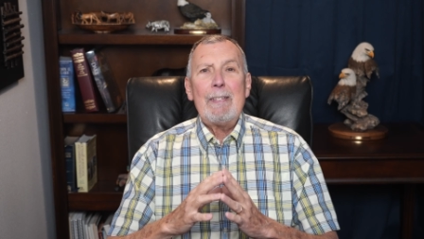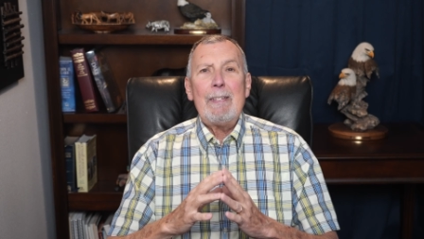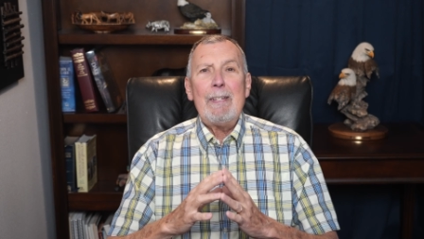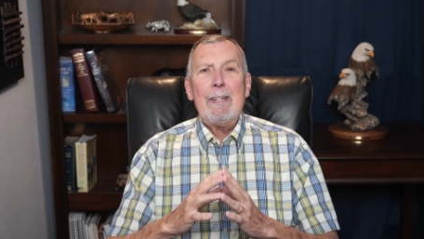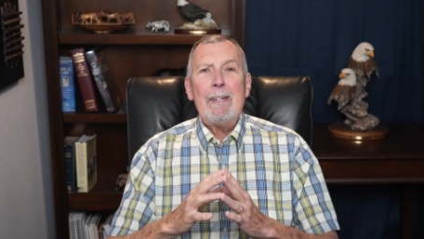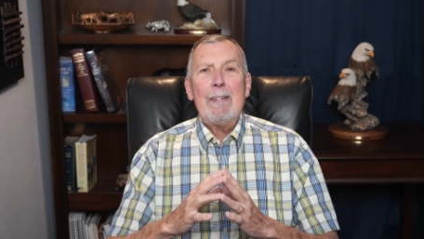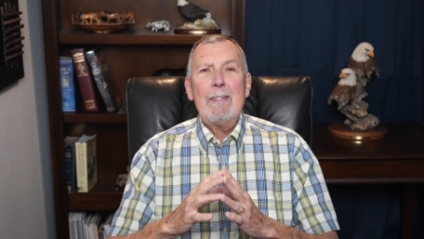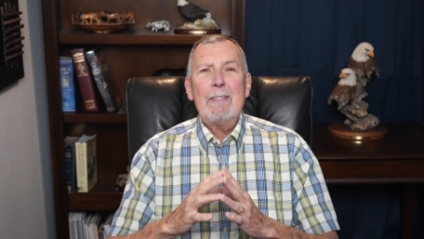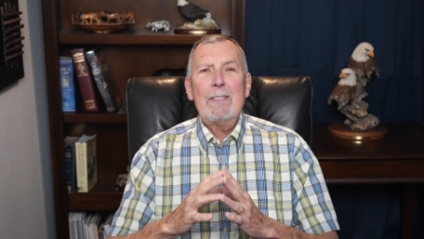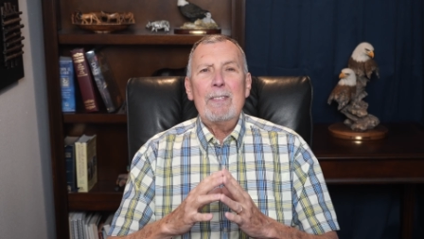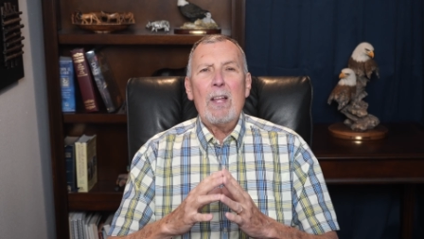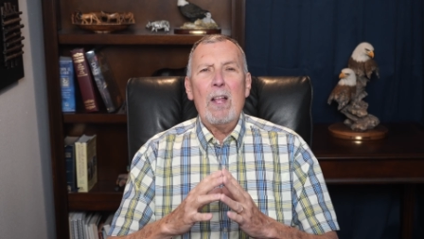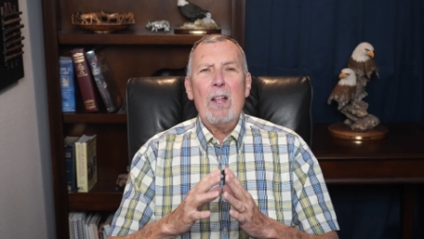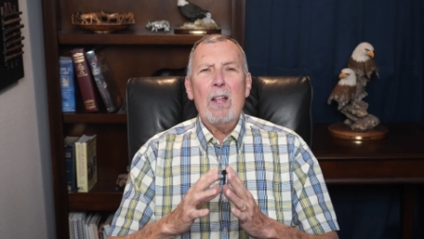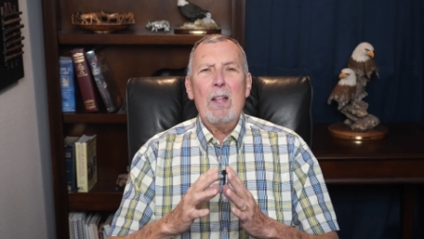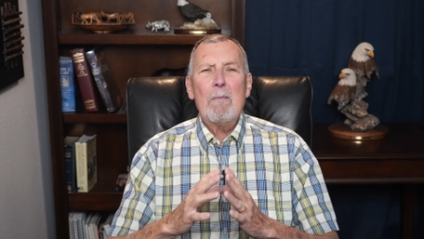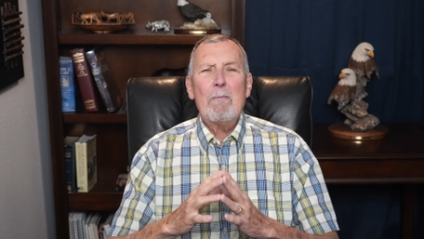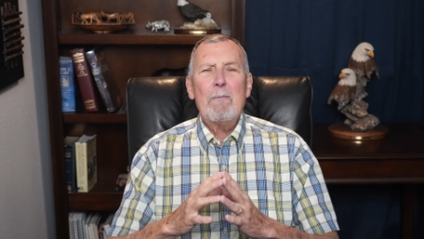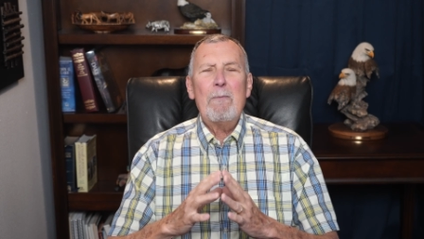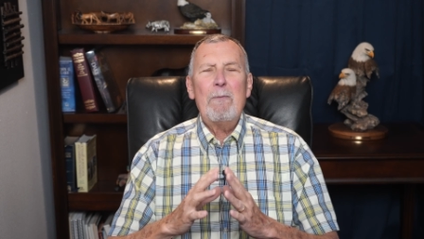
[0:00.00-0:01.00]
in
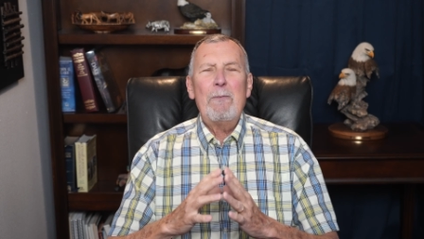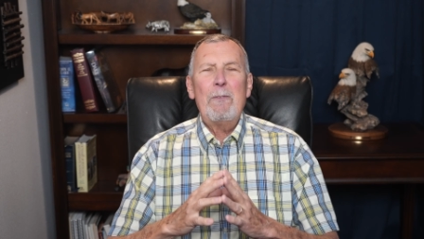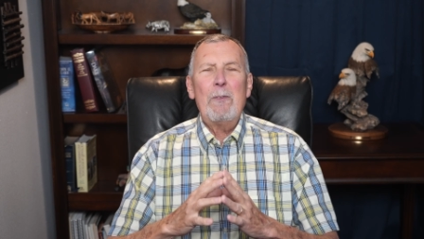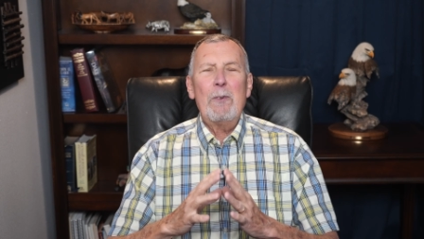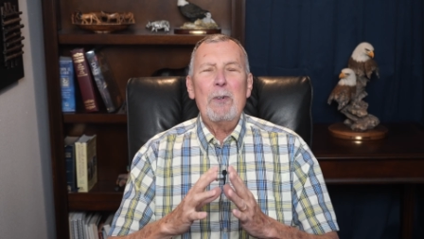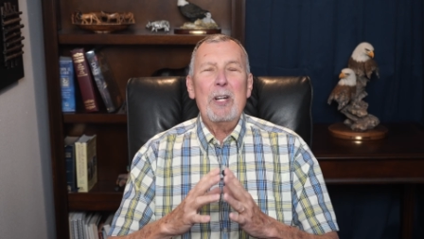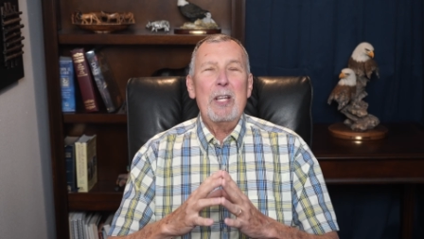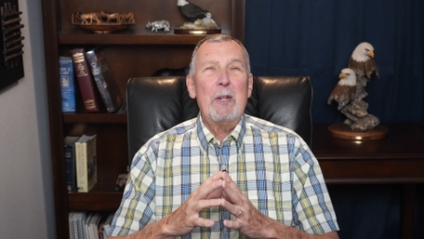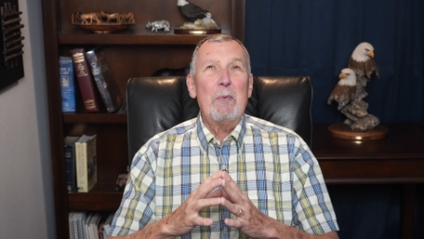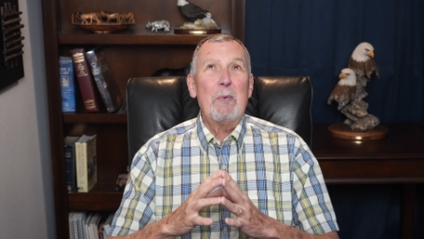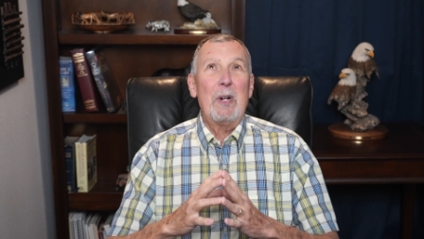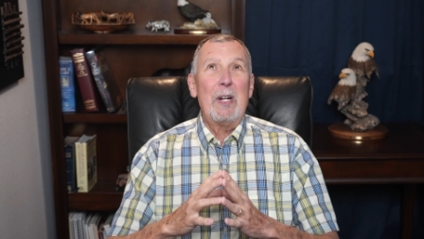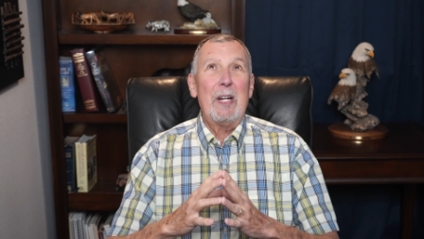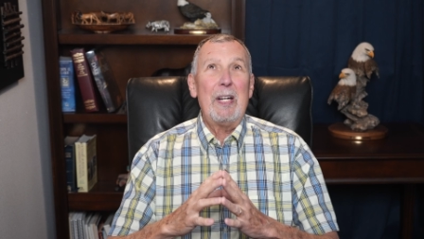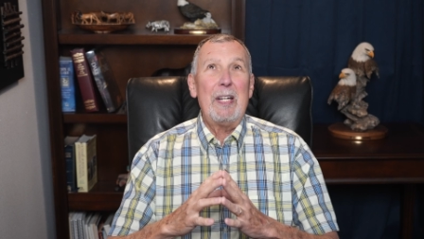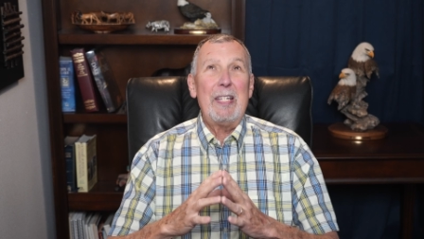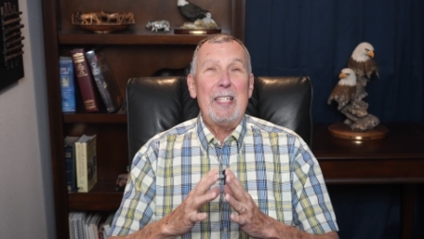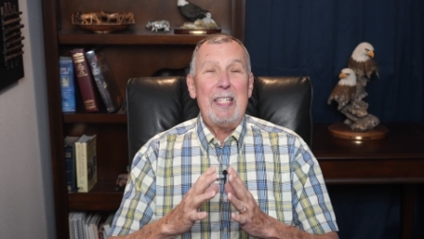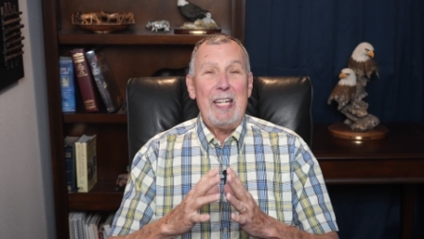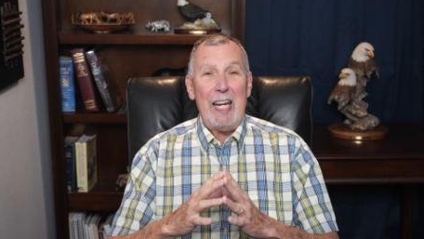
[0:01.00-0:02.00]
Psalm
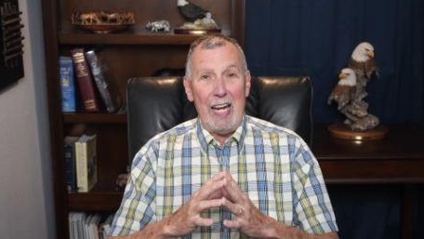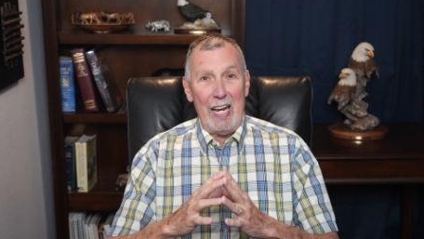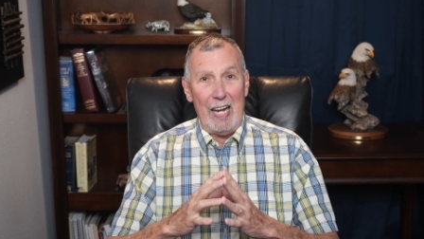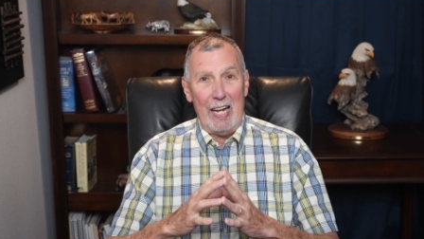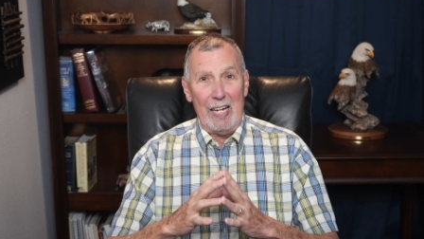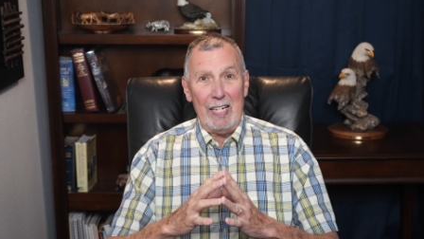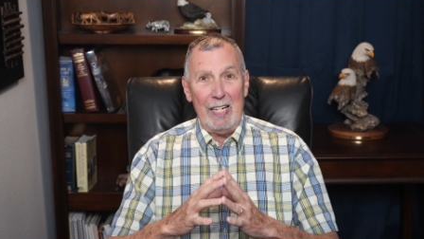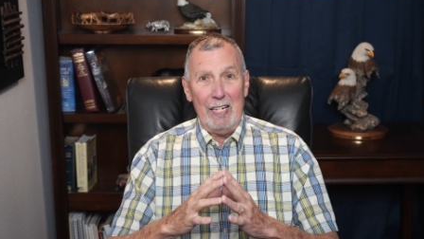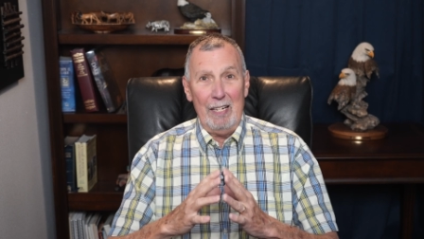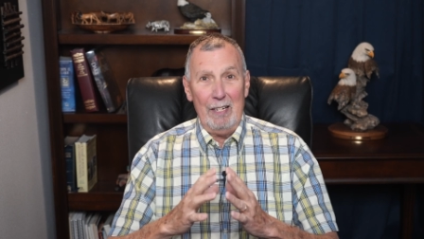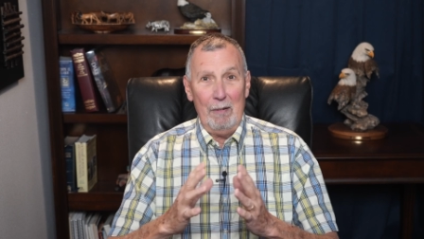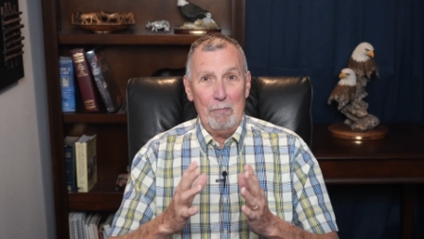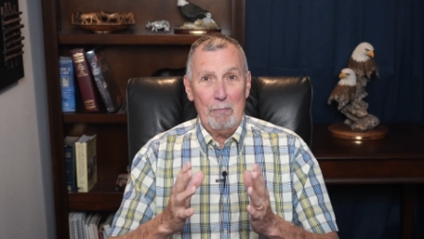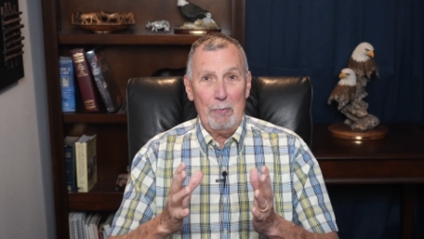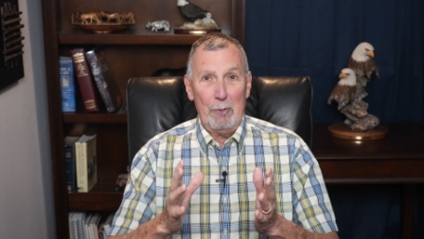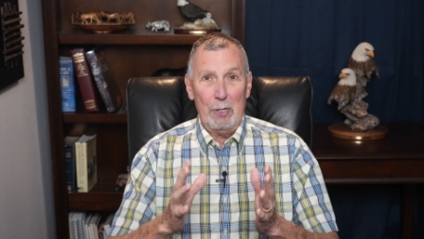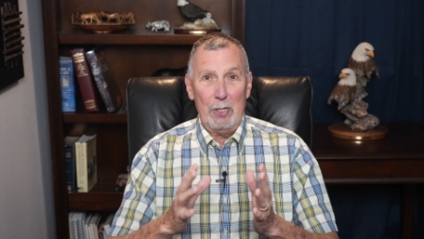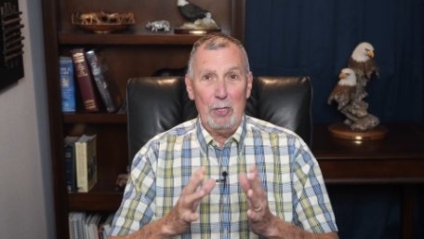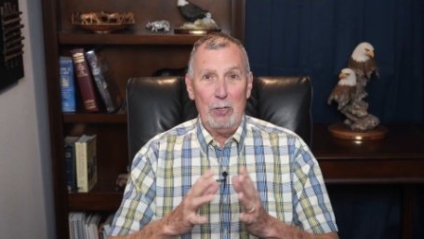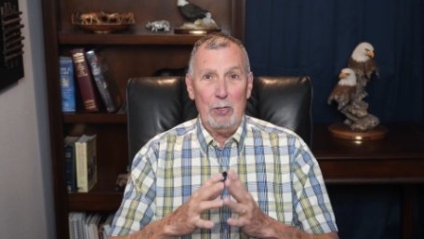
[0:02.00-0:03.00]
41 10, I'm
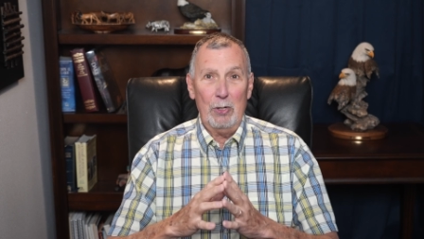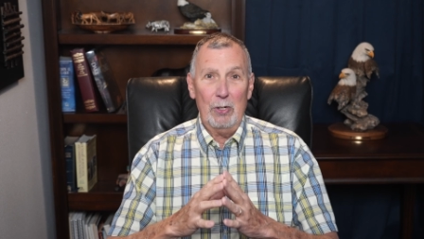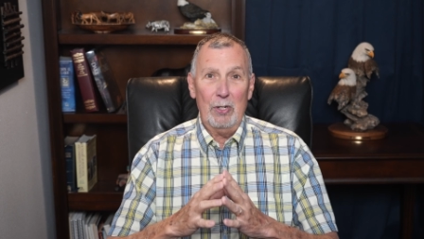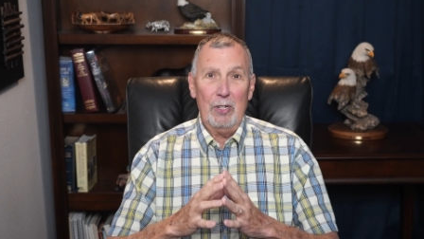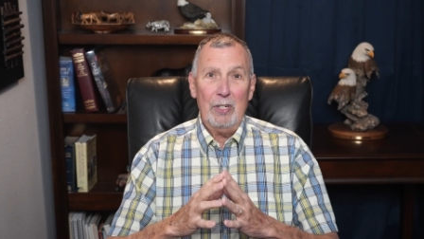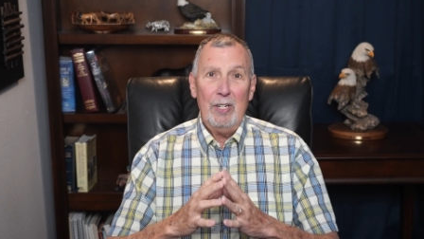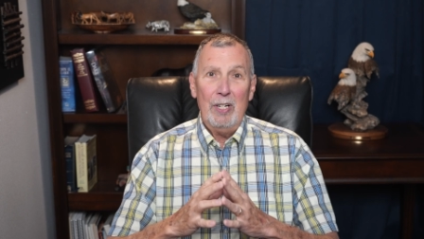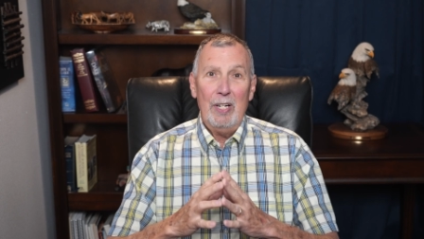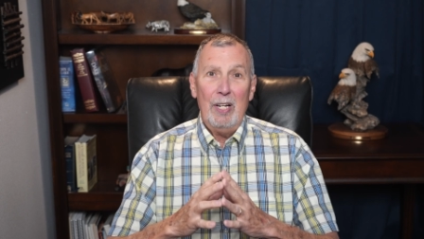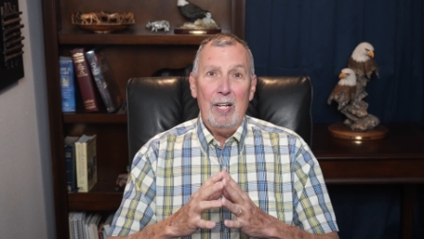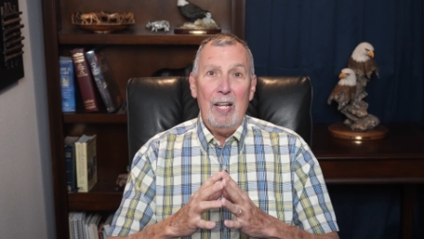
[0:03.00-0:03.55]
pretty sure,